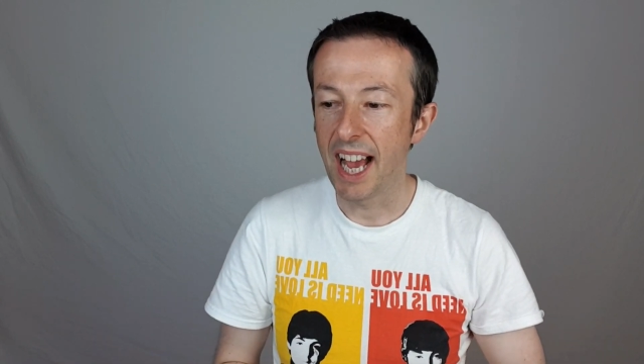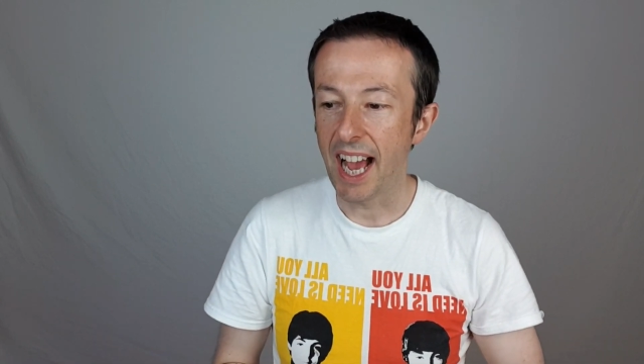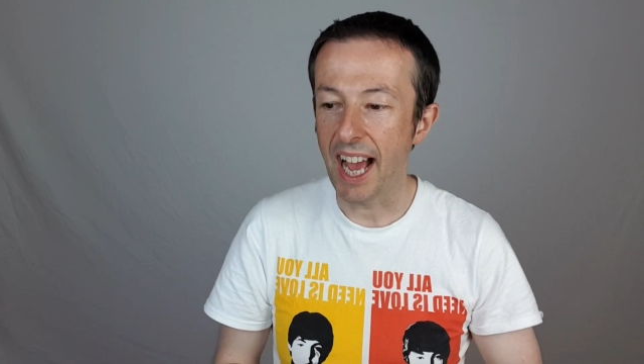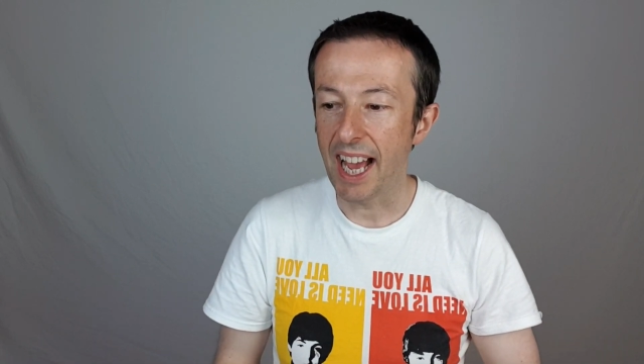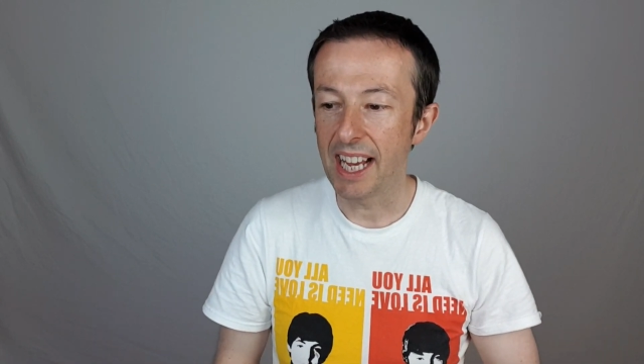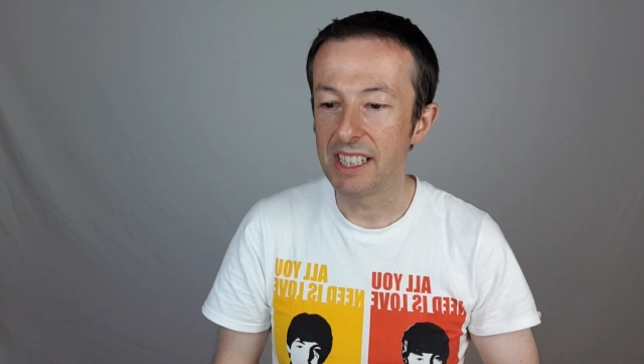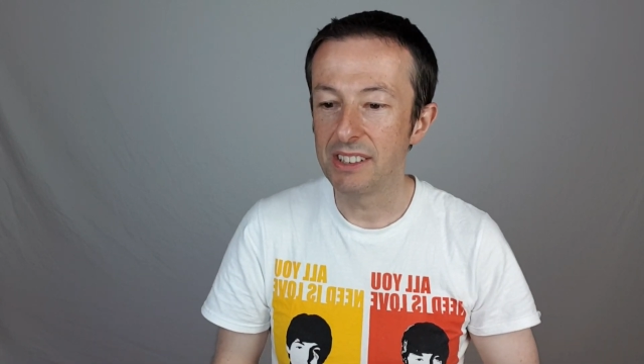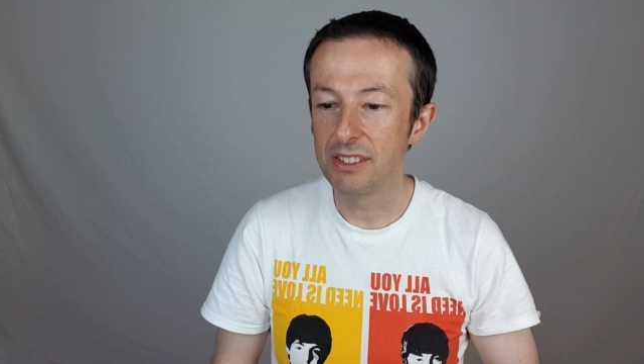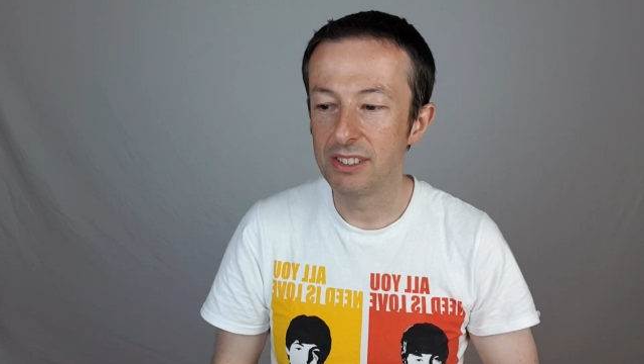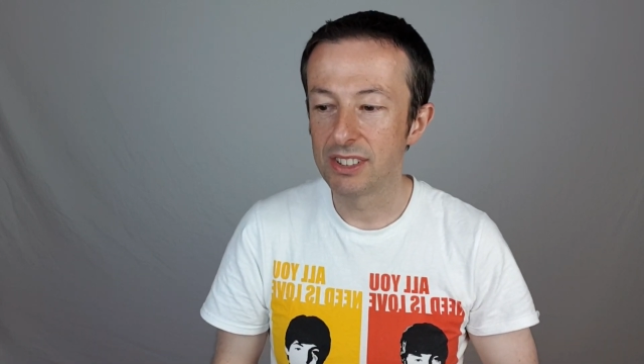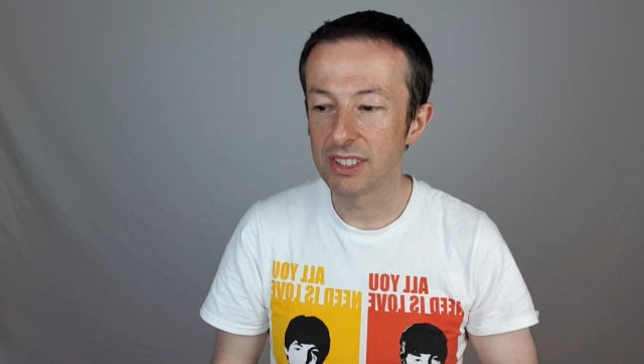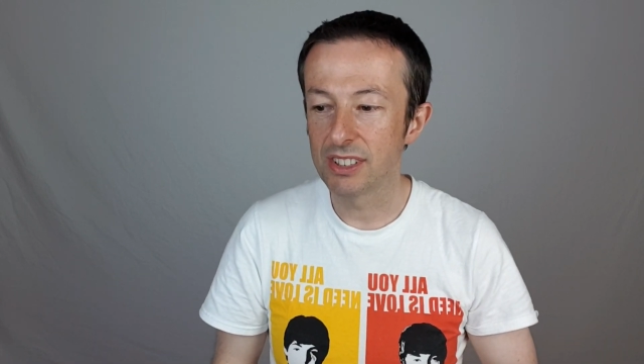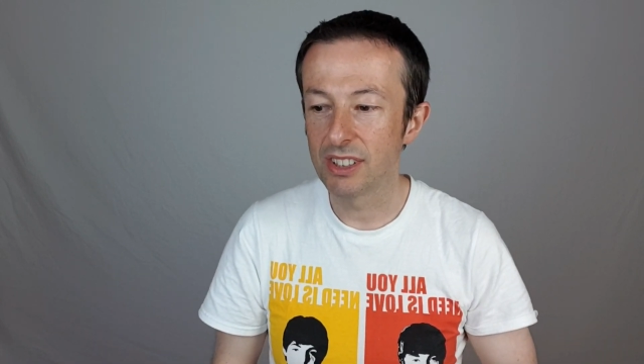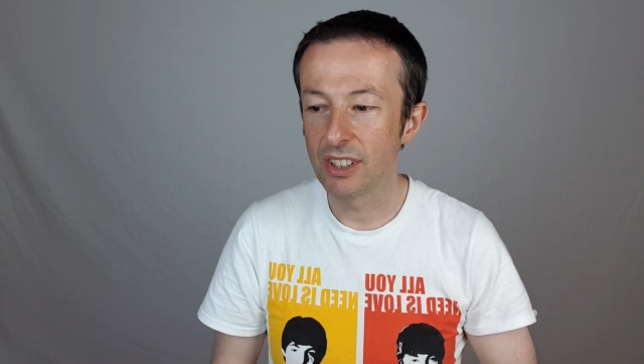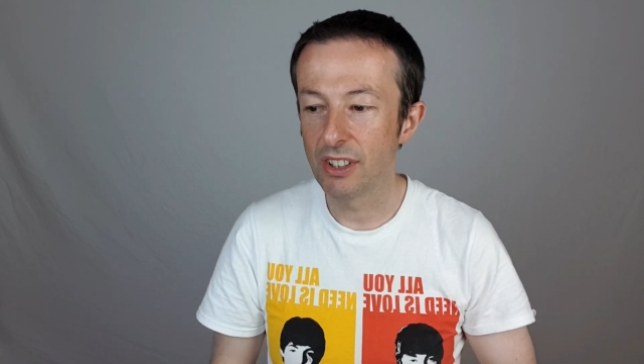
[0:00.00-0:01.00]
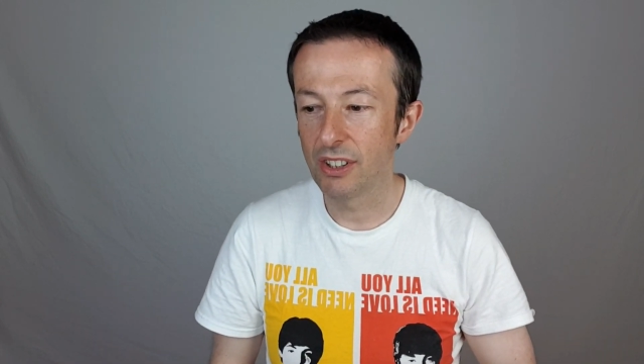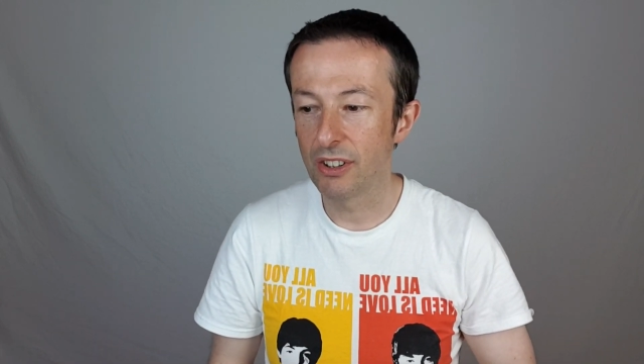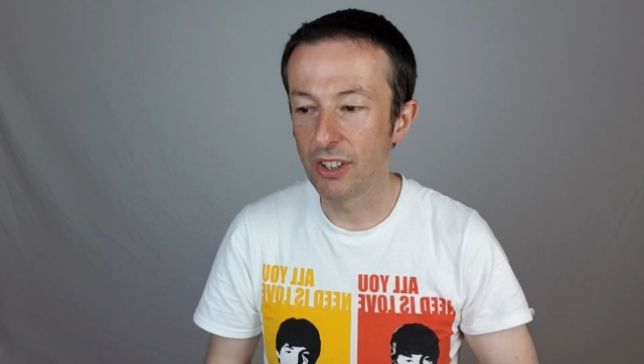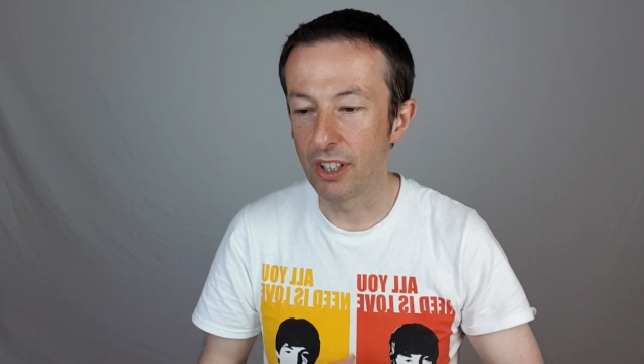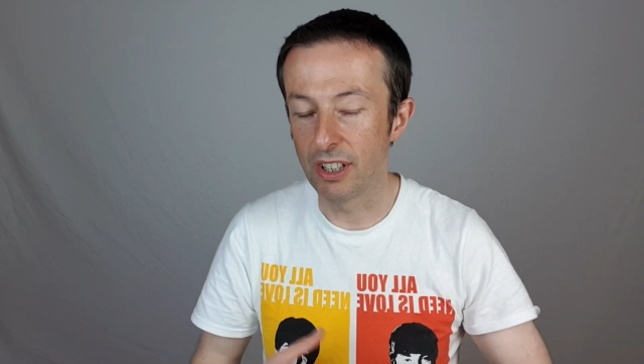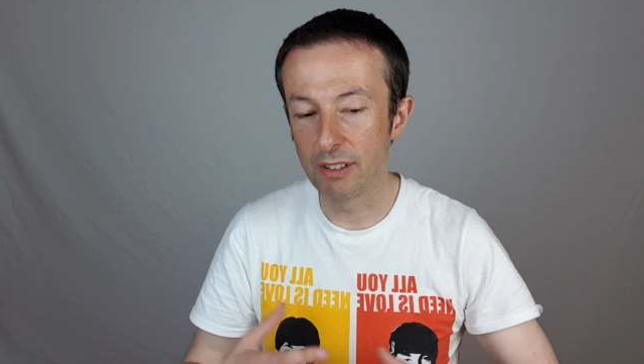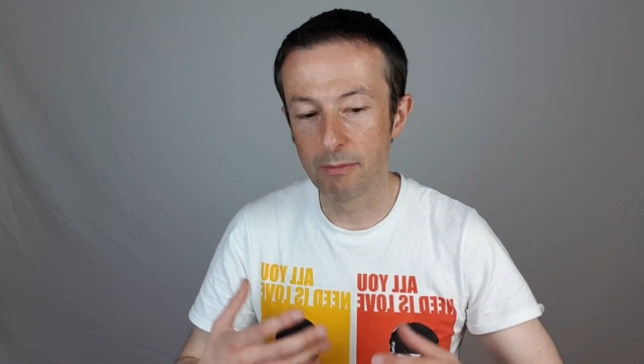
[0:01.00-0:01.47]
And
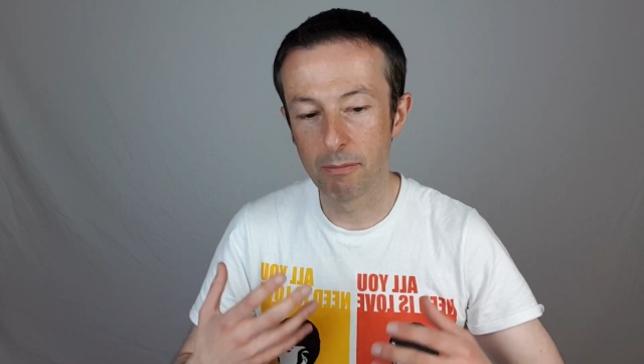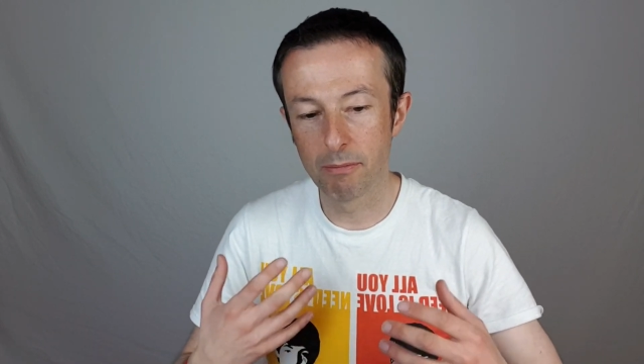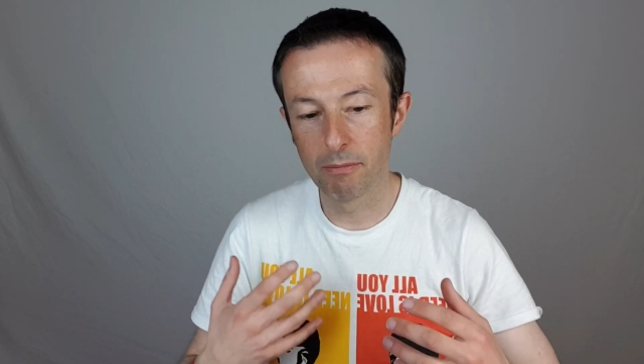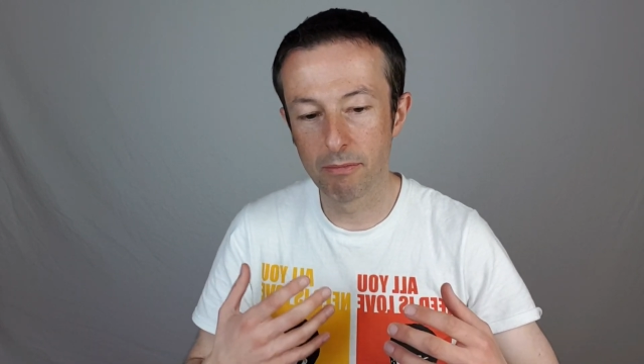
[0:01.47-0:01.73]
that